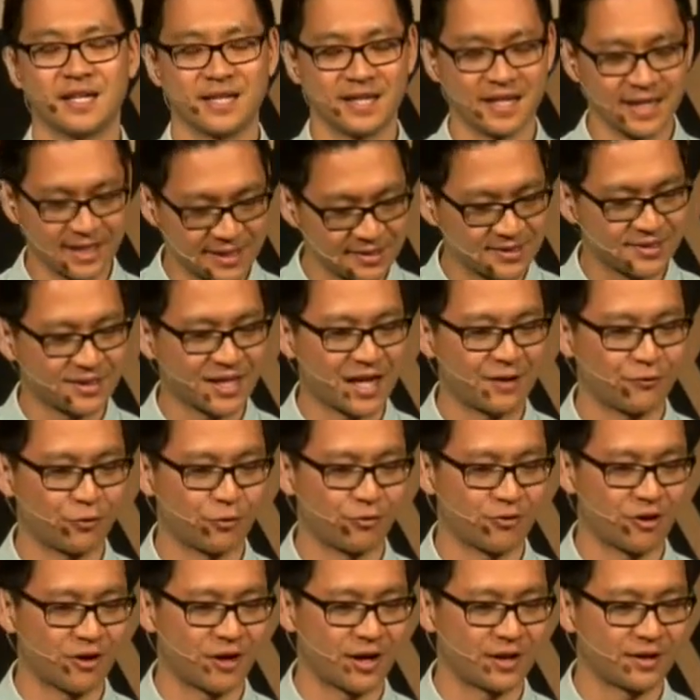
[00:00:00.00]
He can save all
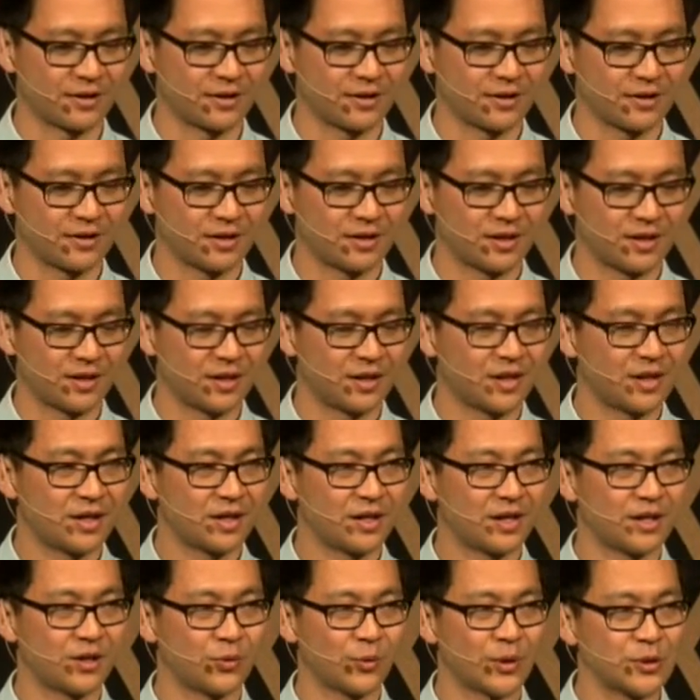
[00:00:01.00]
right.
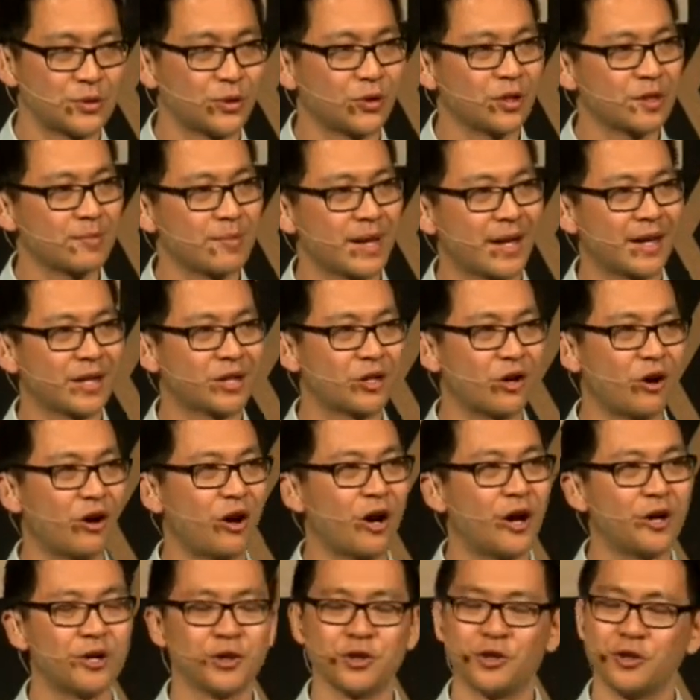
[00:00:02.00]
We're talking about a
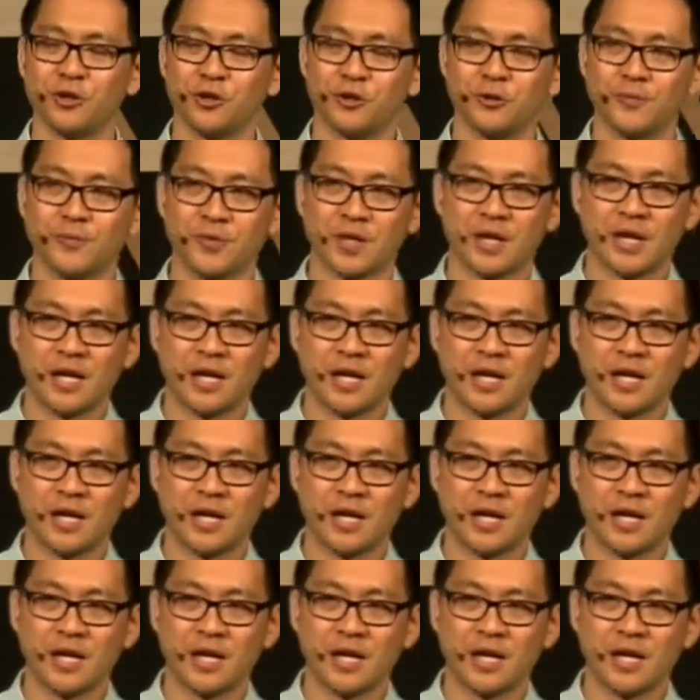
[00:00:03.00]
God who